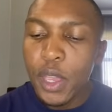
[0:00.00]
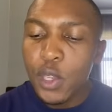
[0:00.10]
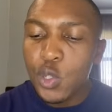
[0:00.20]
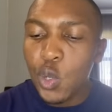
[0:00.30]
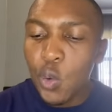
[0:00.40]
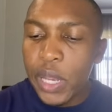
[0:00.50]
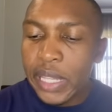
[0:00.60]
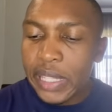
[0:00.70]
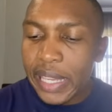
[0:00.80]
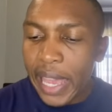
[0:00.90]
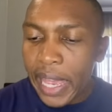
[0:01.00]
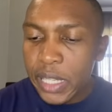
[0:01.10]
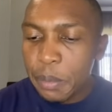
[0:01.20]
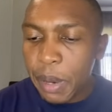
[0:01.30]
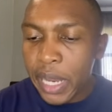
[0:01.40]
So it's
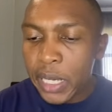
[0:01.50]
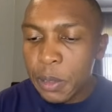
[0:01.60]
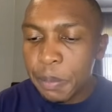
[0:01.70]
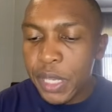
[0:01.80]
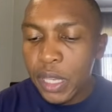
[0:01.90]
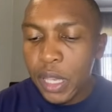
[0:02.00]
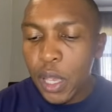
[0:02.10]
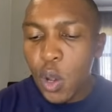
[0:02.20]
x minus p.